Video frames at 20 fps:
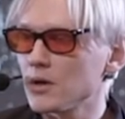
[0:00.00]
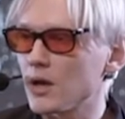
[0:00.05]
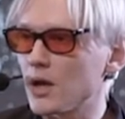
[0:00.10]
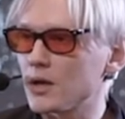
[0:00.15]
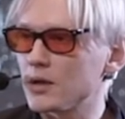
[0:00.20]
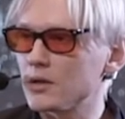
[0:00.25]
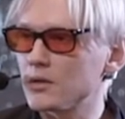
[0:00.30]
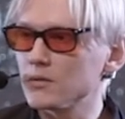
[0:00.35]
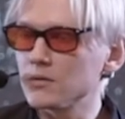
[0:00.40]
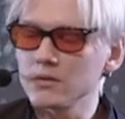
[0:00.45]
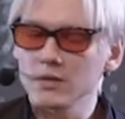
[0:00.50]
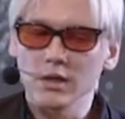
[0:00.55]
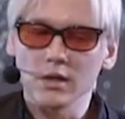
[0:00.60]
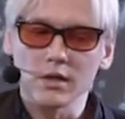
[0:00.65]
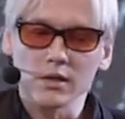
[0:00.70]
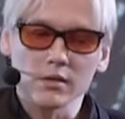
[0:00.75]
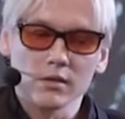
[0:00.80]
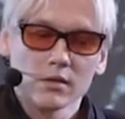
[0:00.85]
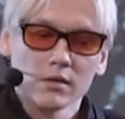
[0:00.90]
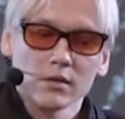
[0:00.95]
like in
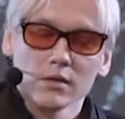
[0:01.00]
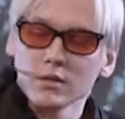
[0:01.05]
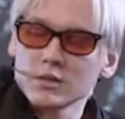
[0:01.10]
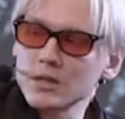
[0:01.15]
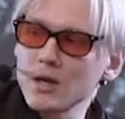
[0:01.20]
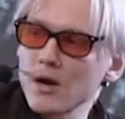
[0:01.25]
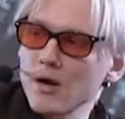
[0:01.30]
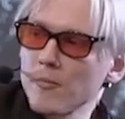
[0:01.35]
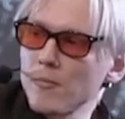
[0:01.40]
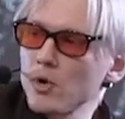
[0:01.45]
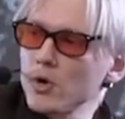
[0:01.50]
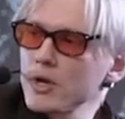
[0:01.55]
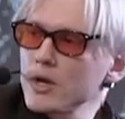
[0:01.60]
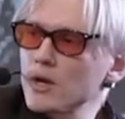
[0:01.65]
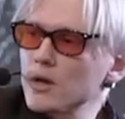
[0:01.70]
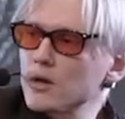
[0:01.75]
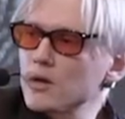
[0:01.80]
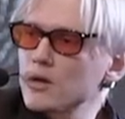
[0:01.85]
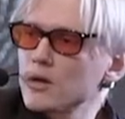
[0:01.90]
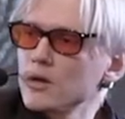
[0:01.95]
a
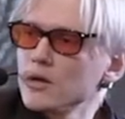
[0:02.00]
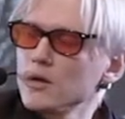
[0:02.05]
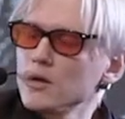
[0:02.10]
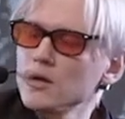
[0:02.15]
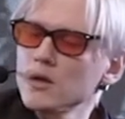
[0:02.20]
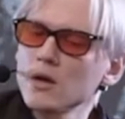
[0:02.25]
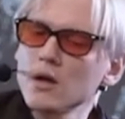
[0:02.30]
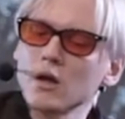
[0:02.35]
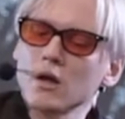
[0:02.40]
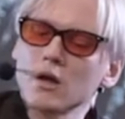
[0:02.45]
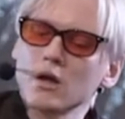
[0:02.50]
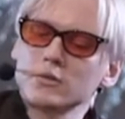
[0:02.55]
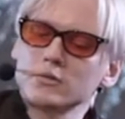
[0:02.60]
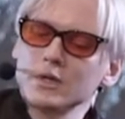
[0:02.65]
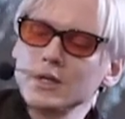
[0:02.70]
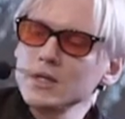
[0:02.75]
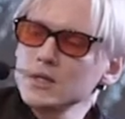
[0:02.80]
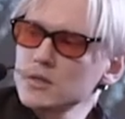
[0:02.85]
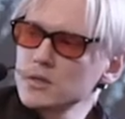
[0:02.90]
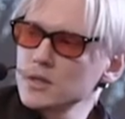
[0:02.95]
ceremonial uh,
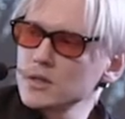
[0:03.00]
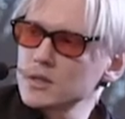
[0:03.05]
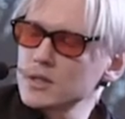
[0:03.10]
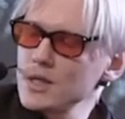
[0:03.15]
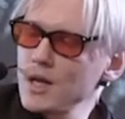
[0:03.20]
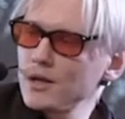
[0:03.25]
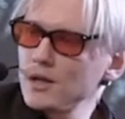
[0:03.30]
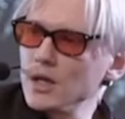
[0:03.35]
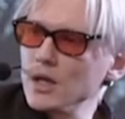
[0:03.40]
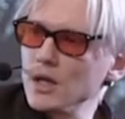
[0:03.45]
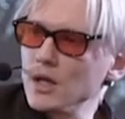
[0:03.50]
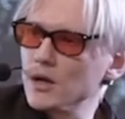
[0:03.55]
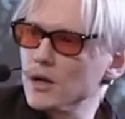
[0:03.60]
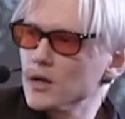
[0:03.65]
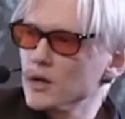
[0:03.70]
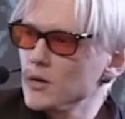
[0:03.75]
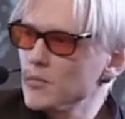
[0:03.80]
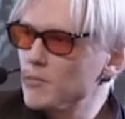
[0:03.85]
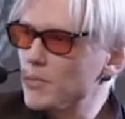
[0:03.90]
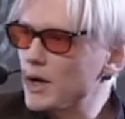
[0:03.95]
traditional setting
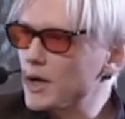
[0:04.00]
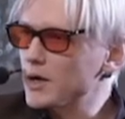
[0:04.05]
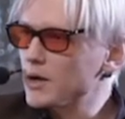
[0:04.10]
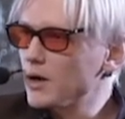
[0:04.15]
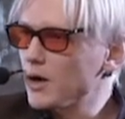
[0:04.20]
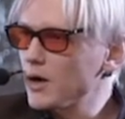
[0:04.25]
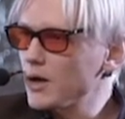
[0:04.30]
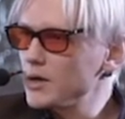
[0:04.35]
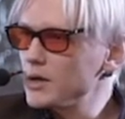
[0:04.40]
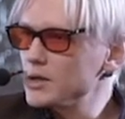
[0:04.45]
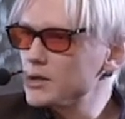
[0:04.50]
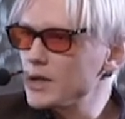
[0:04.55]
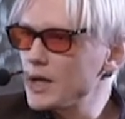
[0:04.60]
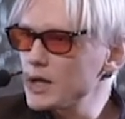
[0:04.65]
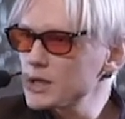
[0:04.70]
by guided